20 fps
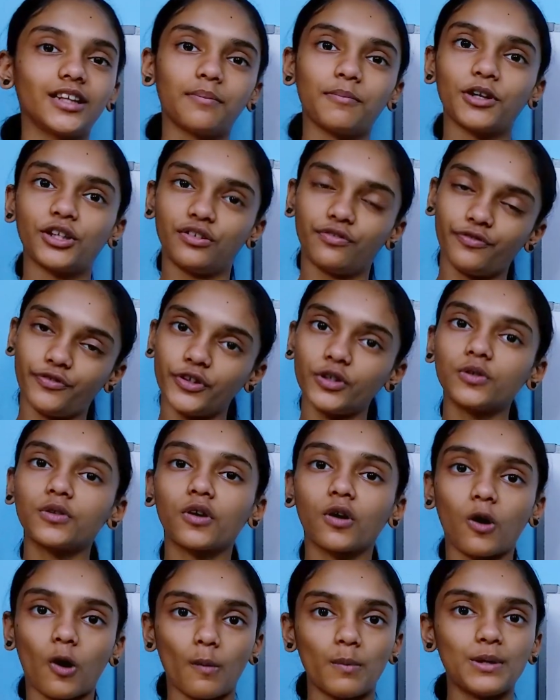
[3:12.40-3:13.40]
about a few
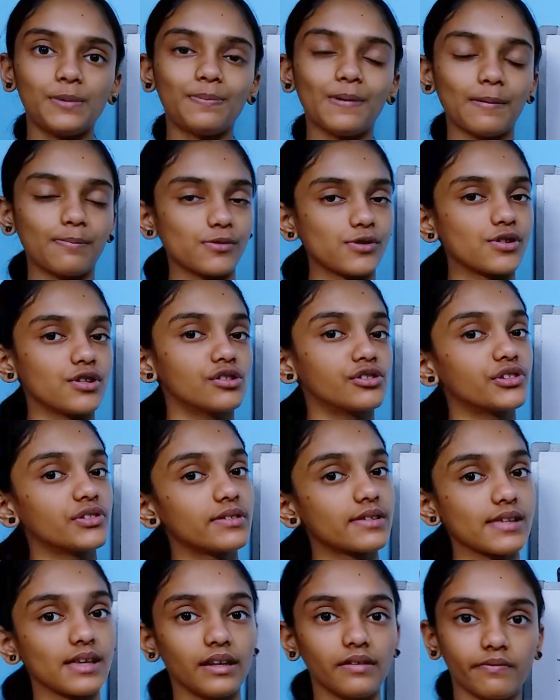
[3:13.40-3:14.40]
common
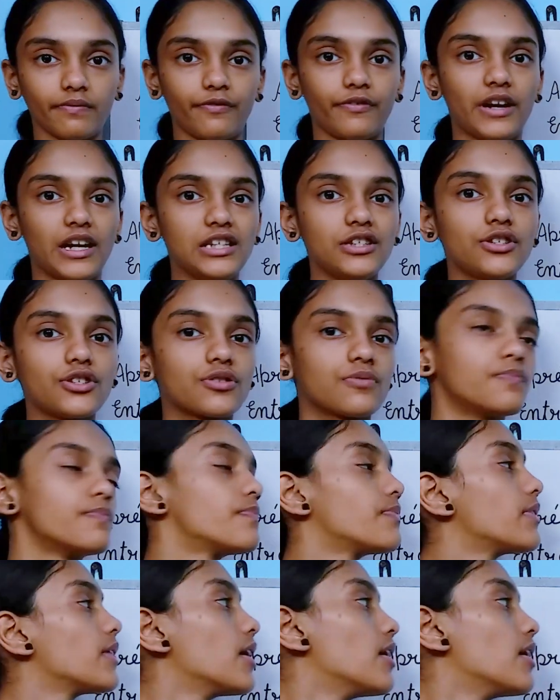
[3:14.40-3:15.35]
prepositions in French.